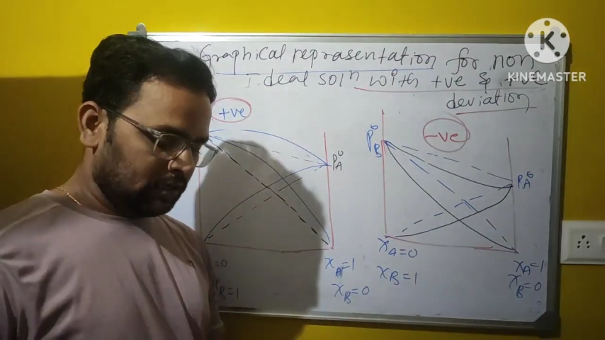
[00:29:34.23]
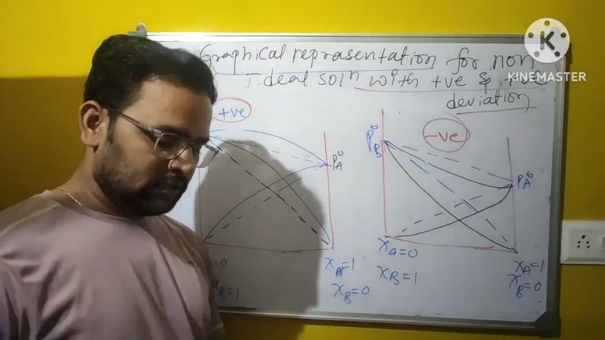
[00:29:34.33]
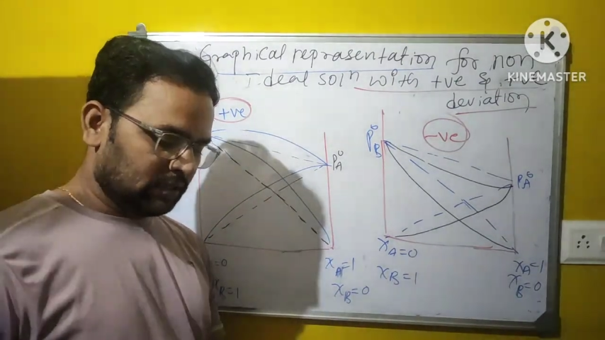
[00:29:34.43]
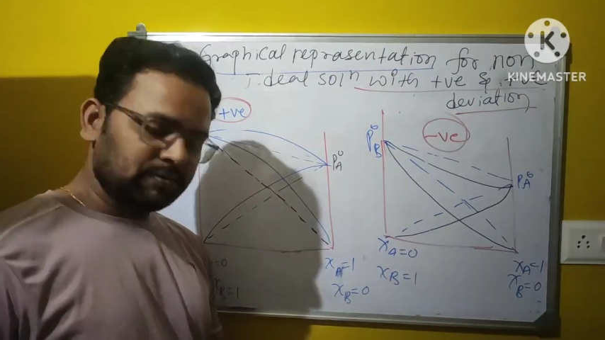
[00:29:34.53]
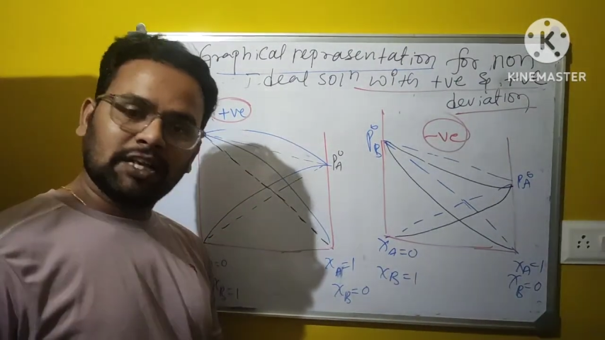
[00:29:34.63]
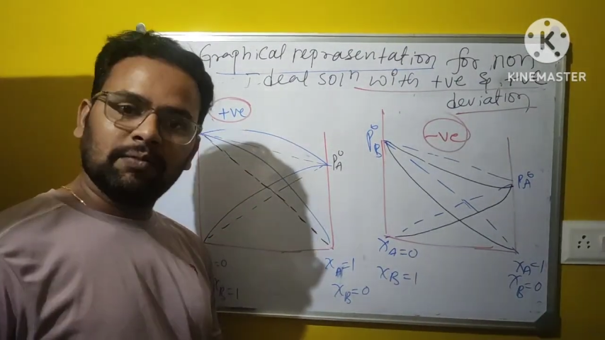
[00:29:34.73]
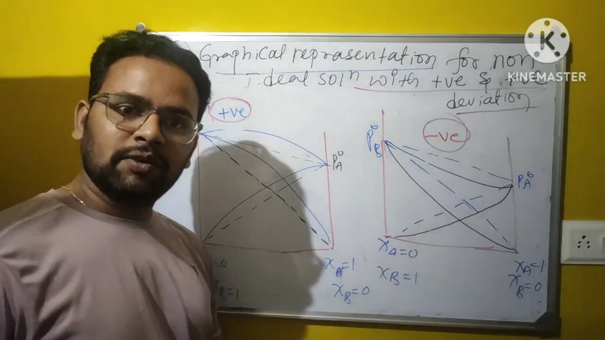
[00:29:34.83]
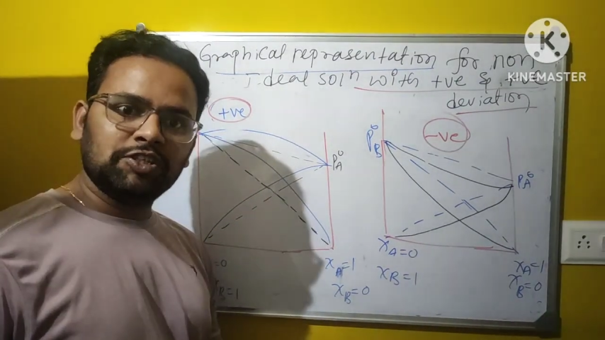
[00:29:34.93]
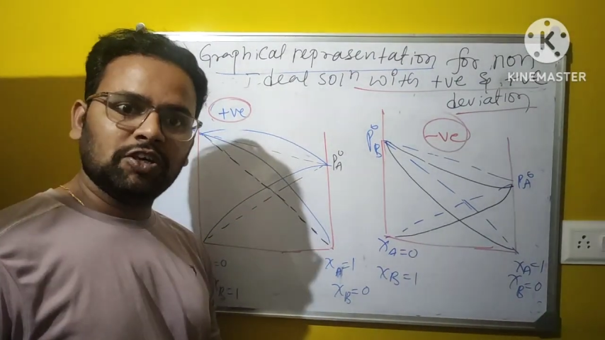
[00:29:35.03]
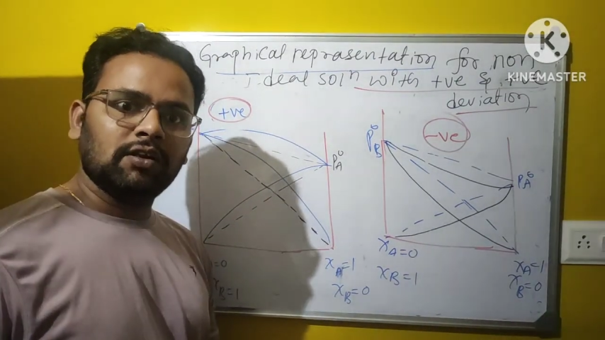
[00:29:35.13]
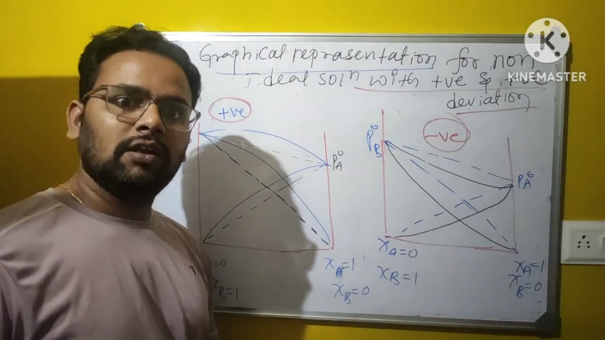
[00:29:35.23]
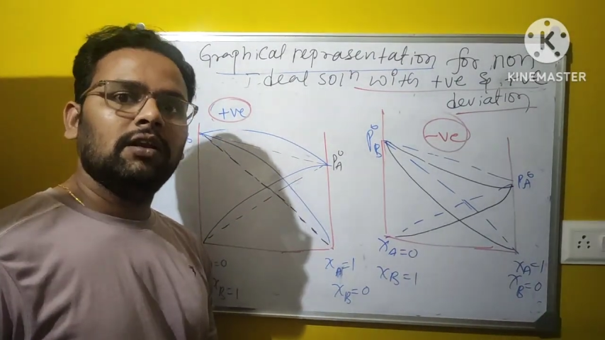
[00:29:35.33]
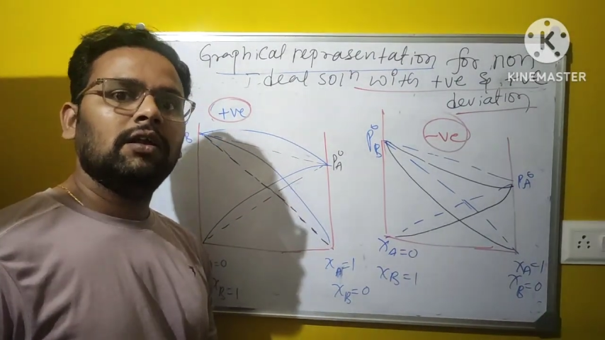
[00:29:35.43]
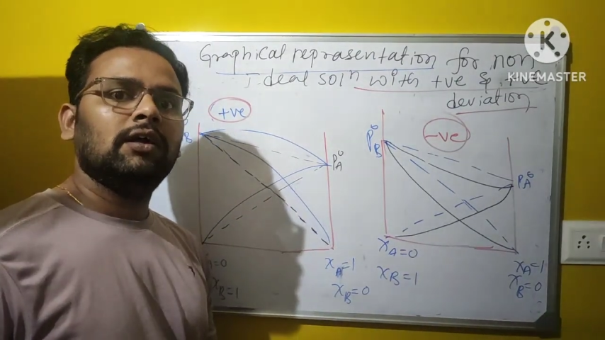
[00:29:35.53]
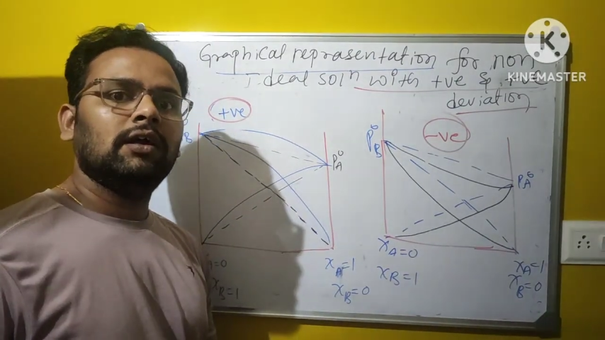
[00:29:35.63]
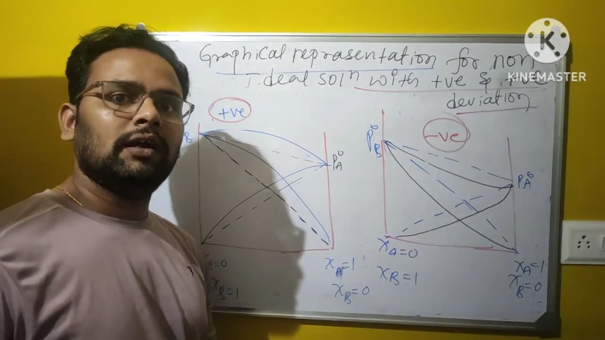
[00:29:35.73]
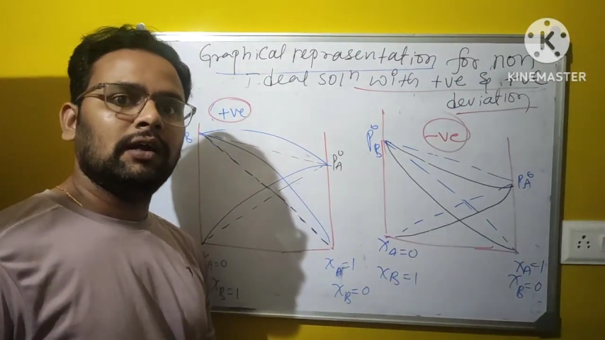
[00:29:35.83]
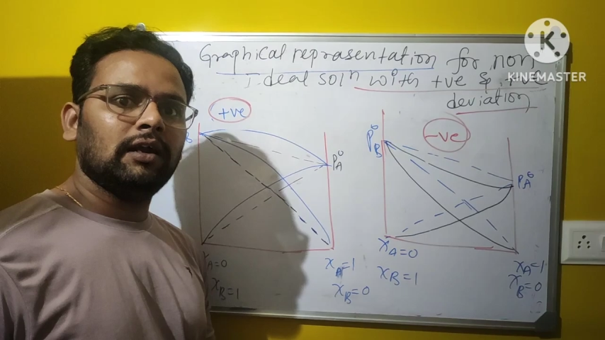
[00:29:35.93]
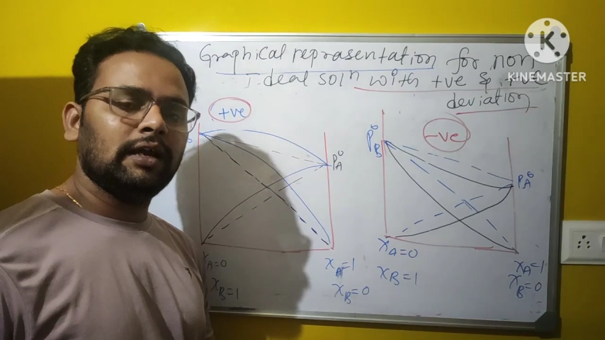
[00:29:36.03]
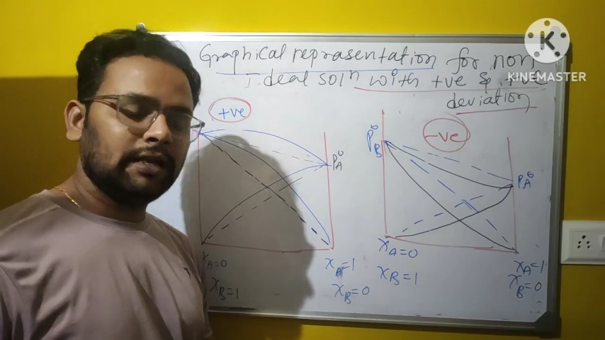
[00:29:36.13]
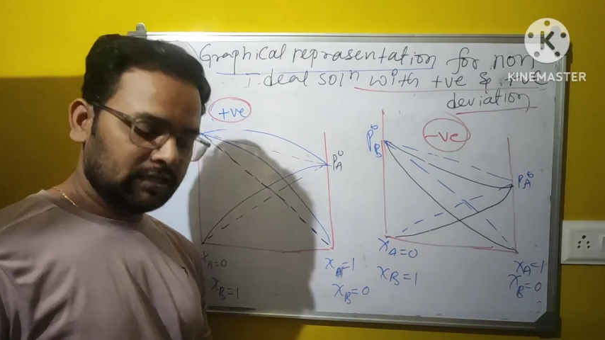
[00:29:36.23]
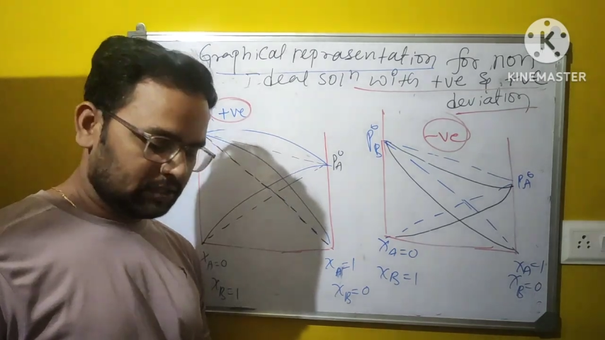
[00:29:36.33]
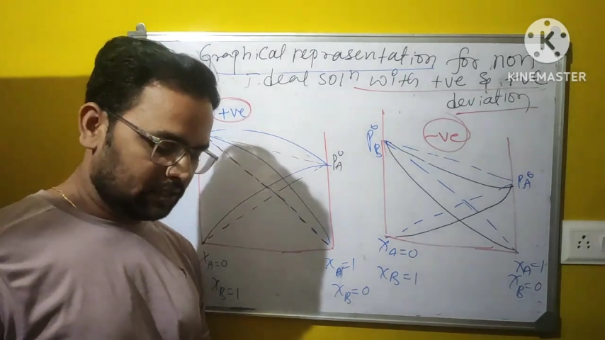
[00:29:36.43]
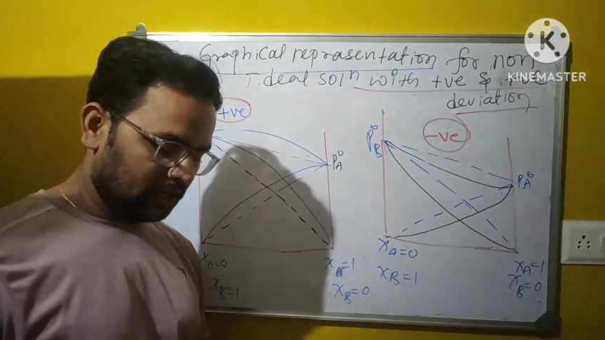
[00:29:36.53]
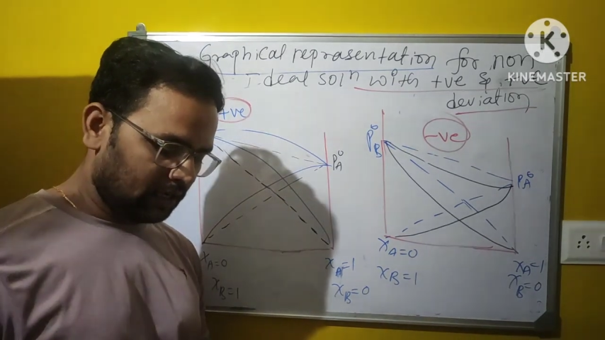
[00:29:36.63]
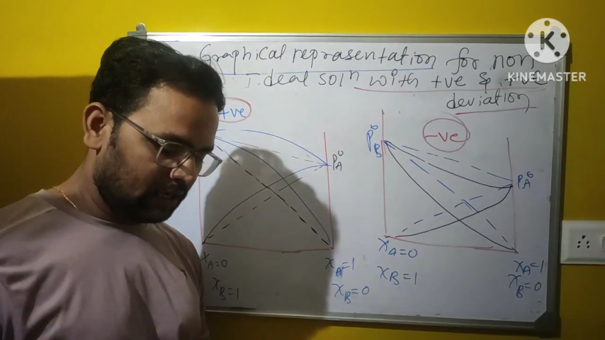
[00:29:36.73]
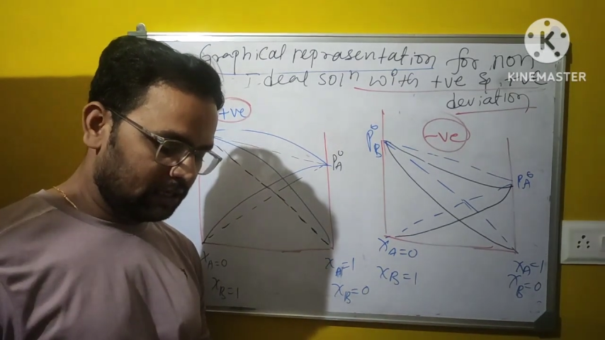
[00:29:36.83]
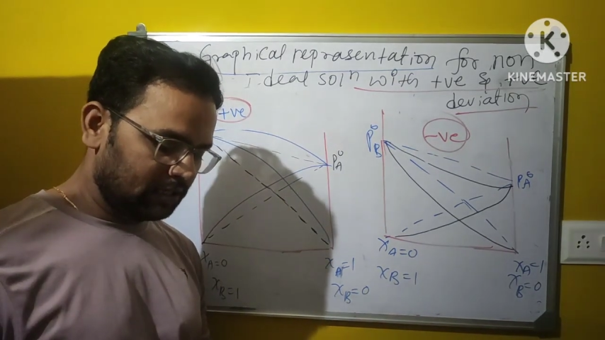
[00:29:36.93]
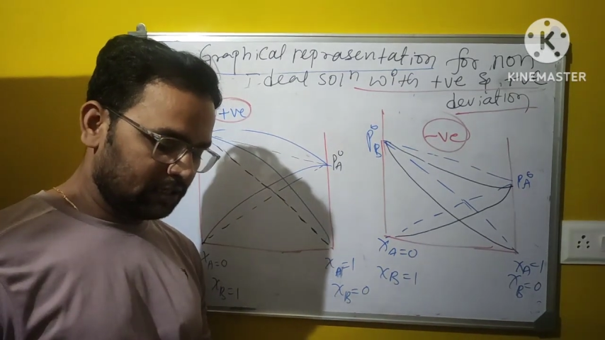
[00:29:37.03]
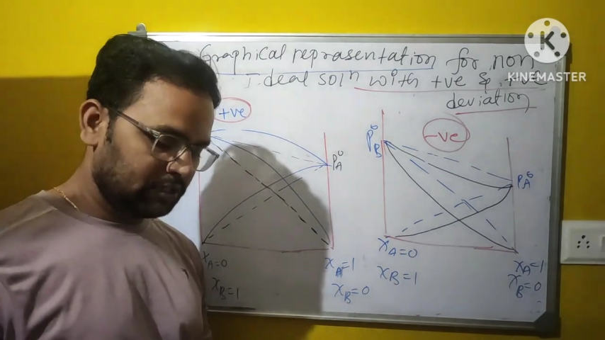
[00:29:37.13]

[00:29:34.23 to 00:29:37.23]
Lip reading: subscribe my channel and like and